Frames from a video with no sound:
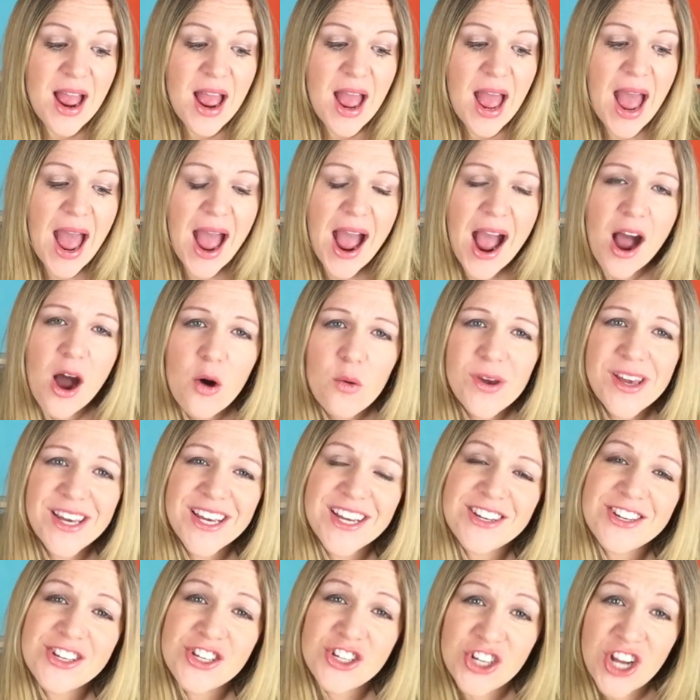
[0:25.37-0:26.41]
how we
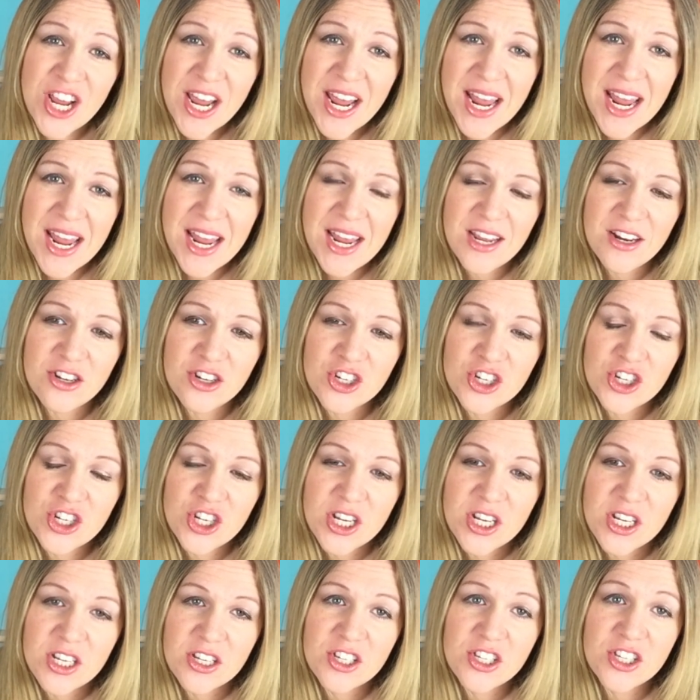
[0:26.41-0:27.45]
can change
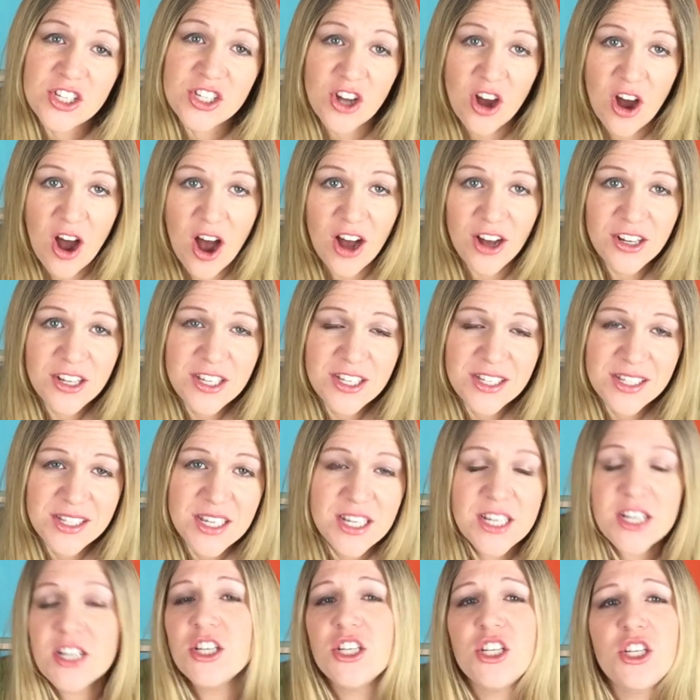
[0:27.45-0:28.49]
songs
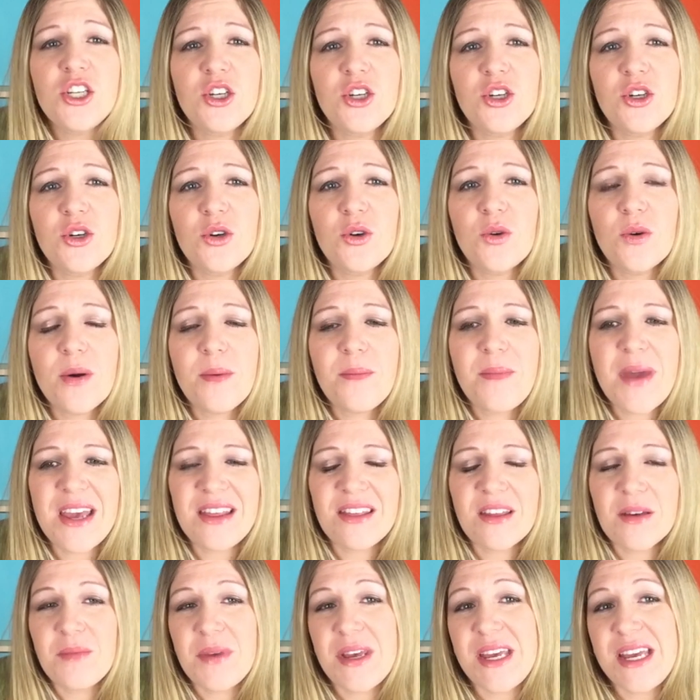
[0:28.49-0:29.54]
to make
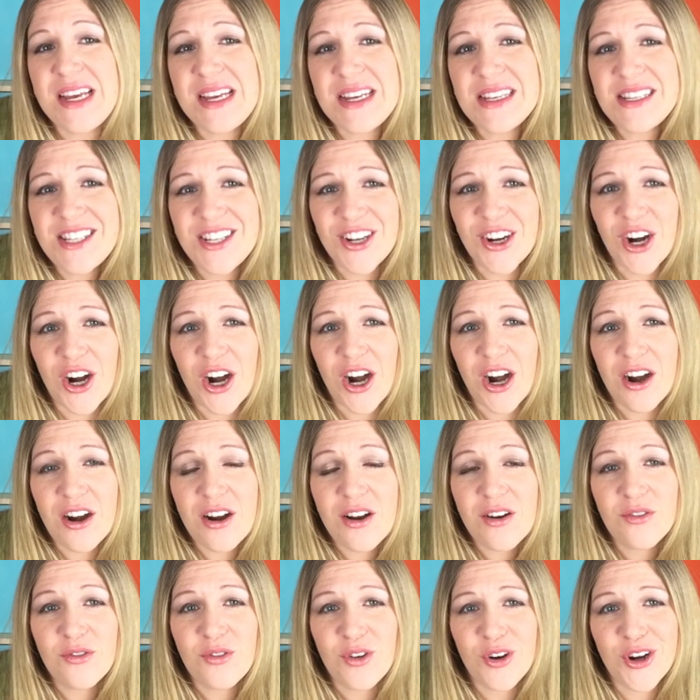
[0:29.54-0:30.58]
them easier
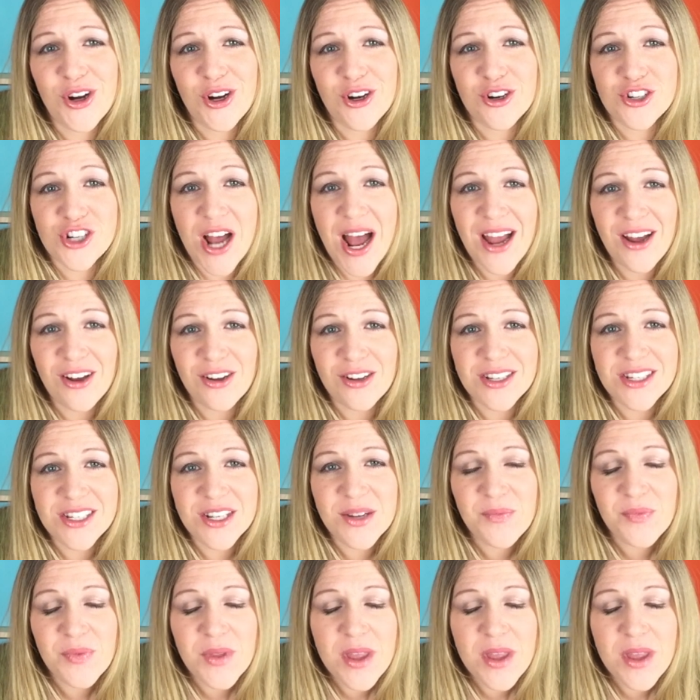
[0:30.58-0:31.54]
for your child.